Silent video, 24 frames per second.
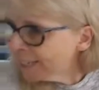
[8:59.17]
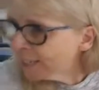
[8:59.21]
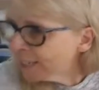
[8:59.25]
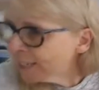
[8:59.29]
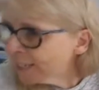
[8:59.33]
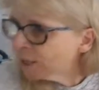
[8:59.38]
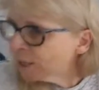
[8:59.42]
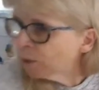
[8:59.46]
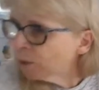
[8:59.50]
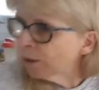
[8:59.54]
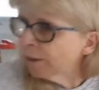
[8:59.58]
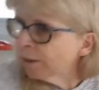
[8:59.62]

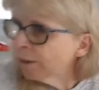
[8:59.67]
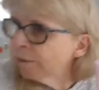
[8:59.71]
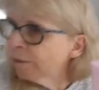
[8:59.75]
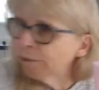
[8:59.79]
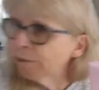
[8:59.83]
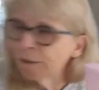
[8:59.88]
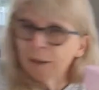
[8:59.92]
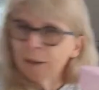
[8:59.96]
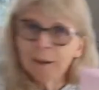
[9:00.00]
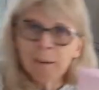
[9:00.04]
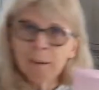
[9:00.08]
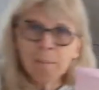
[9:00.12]
sort of
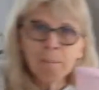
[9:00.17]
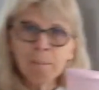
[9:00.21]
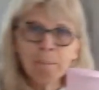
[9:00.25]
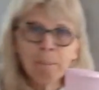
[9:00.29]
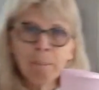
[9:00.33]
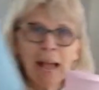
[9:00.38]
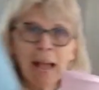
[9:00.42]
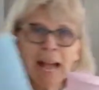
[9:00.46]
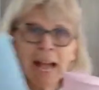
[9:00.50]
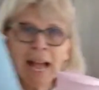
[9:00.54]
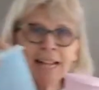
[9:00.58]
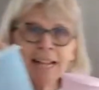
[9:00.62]

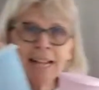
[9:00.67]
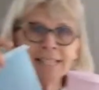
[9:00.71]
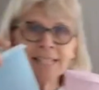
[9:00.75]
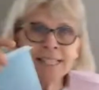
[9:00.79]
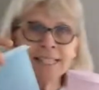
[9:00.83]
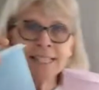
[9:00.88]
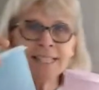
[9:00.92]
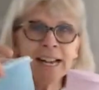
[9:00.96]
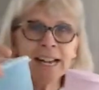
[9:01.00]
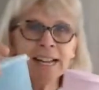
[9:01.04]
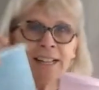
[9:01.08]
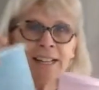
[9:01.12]

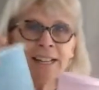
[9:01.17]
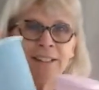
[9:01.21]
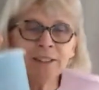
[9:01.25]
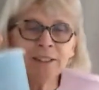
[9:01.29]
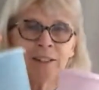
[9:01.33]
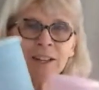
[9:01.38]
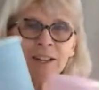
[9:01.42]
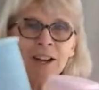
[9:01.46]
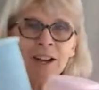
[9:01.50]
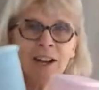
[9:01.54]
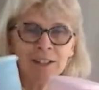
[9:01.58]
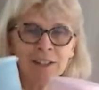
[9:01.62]
pastel
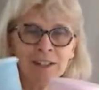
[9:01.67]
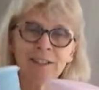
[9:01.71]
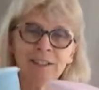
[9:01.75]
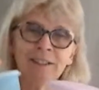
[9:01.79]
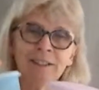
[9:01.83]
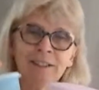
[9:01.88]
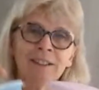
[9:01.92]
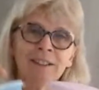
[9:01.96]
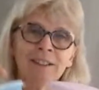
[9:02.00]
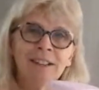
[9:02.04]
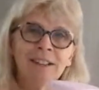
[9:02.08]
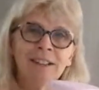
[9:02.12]
color.
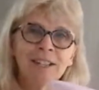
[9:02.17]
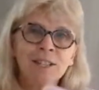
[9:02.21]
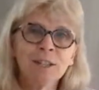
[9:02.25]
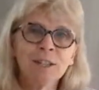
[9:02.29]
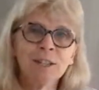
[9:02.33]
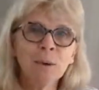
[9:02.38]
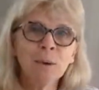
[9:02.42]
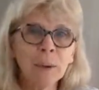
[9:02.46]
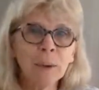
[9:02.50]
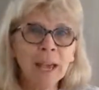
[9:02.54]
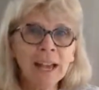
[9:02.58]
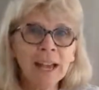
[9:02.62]
So
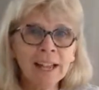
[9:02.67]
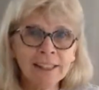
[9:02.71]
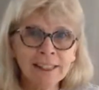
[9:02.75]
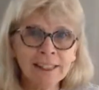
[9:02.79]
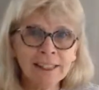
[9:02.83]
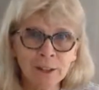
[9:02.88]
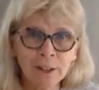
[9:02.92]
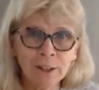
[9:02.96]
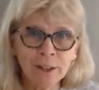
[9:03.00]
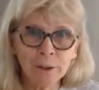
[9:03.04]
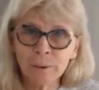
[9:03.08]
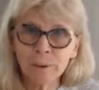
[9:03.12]
we had
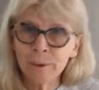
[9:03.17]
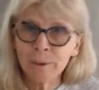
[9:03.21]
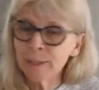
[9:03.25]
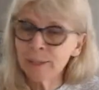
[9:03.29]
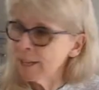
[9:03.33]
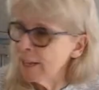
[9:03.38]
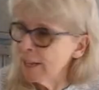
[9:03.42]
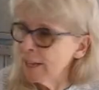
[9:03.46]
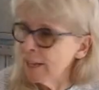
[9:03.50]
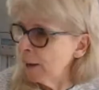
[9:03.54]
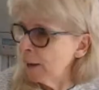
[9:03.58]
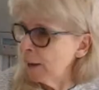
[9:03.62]
those.
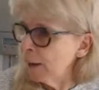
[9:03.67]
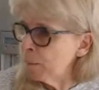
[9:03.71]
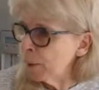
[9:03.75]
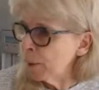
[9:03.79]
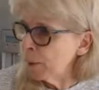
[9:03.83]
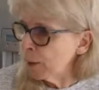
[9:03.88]
And we